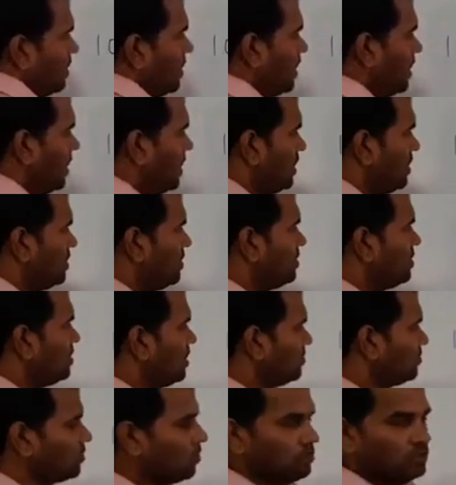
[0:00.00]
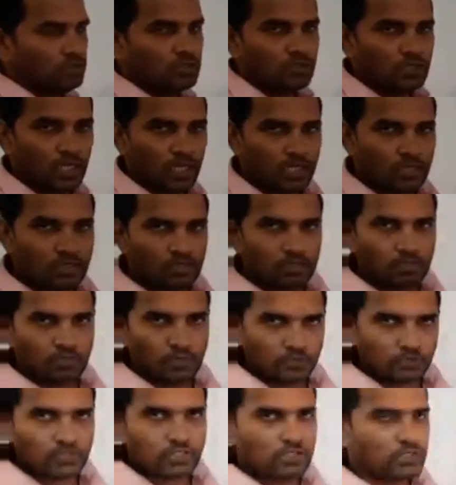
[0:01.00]
and I'm going to write the
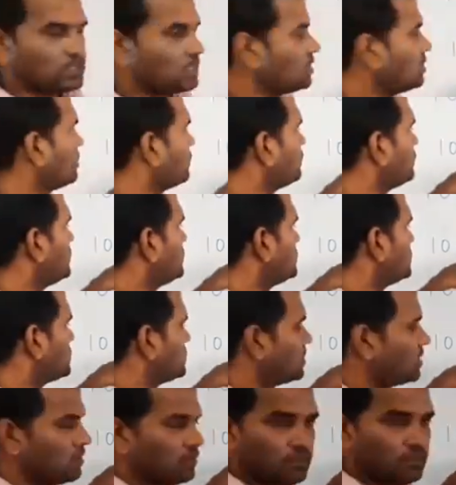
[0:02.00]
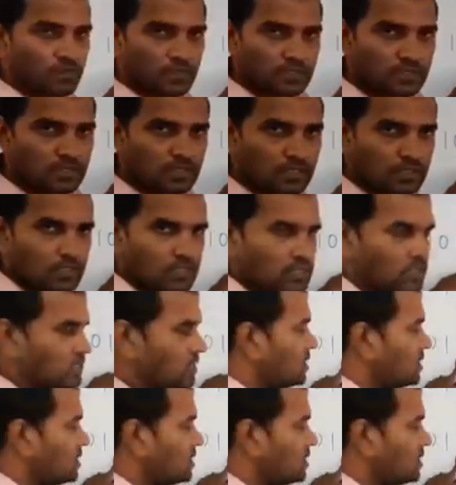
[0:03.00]
position of this first digit.